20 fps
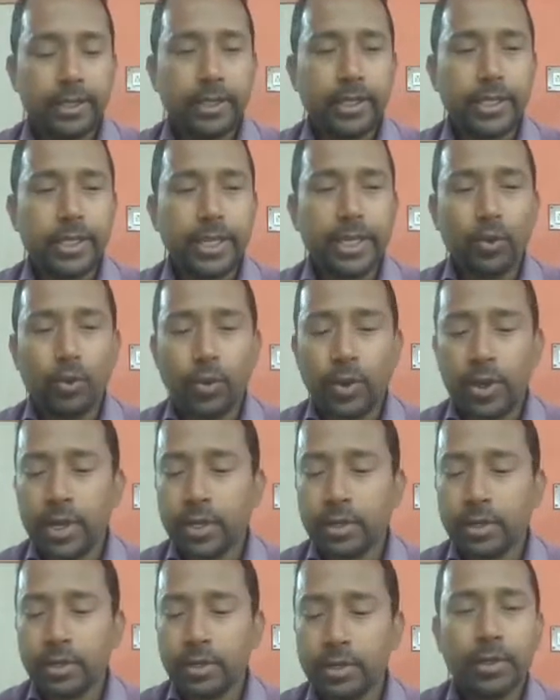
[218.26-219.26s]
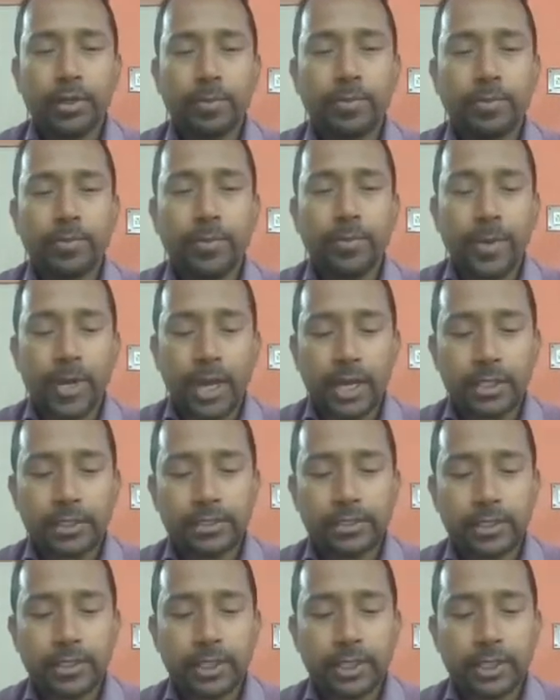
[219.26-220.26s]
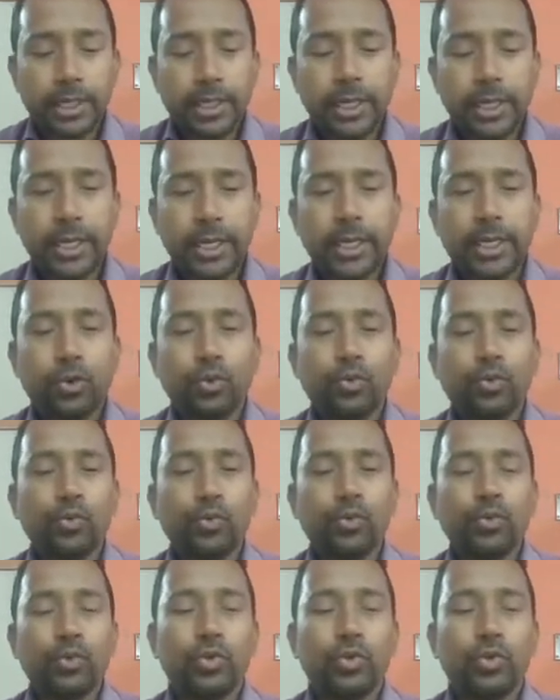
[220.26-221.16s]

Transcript: A1 plus A2.